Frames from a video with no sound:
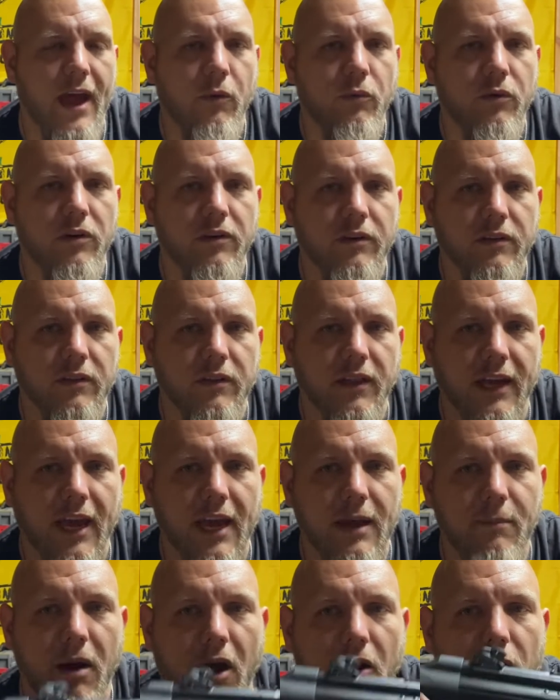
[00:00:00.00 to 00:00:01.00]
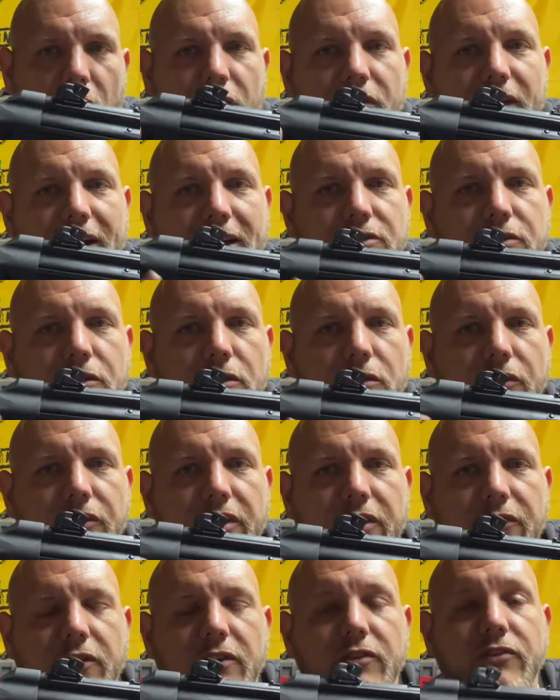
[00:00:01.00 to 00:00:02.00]
one, the K model, things are a little
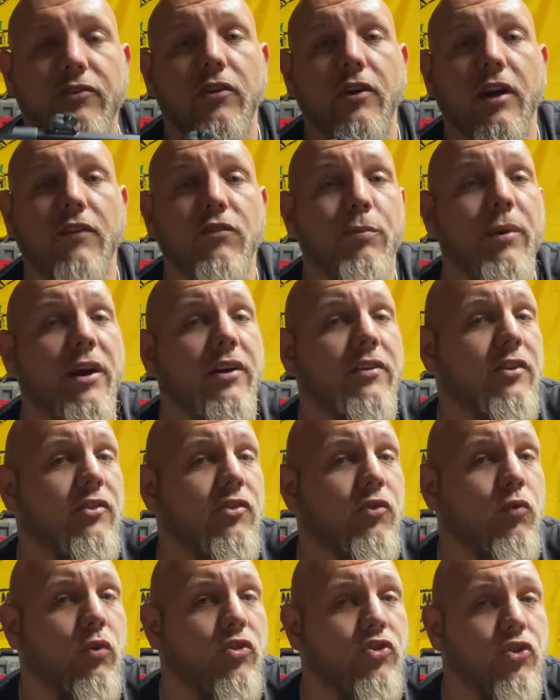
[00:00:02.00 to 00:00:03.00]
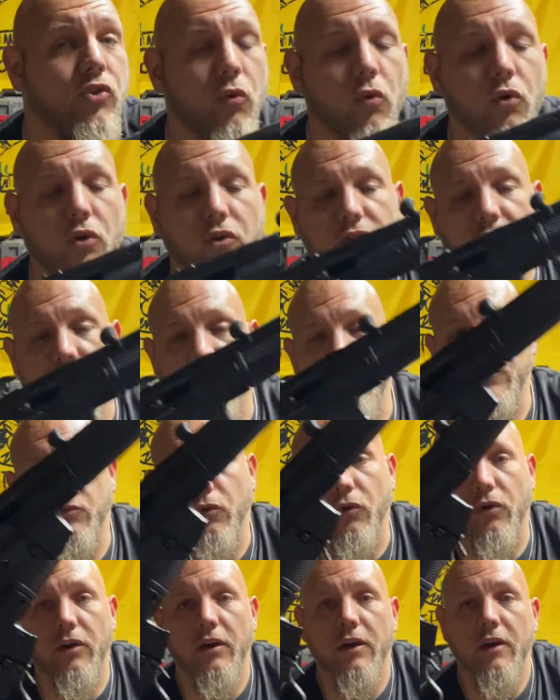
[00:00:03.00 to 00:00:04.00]
different, so you have to pay attention to what you order things
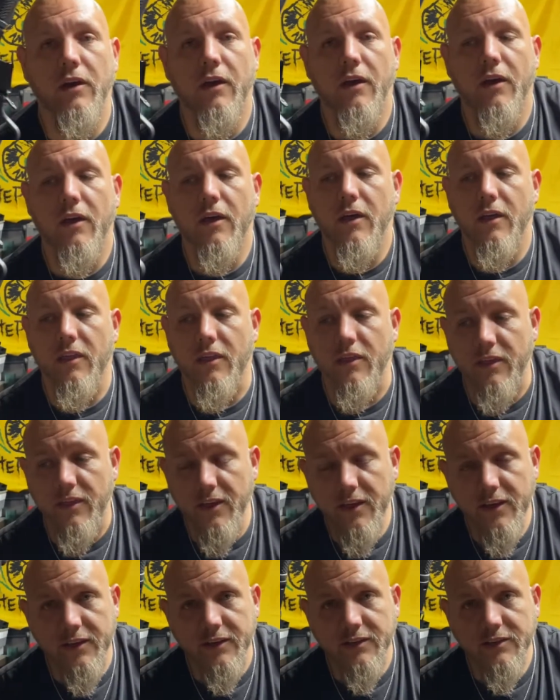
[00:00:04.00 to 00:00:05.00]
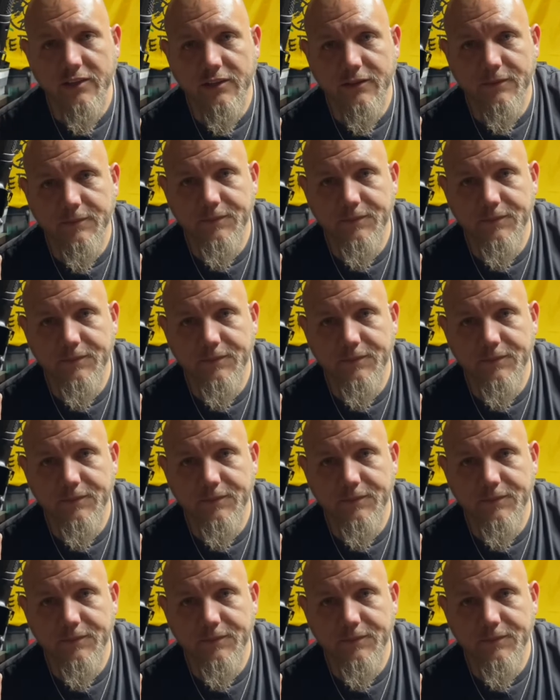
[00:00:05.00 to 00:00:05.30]
for. This,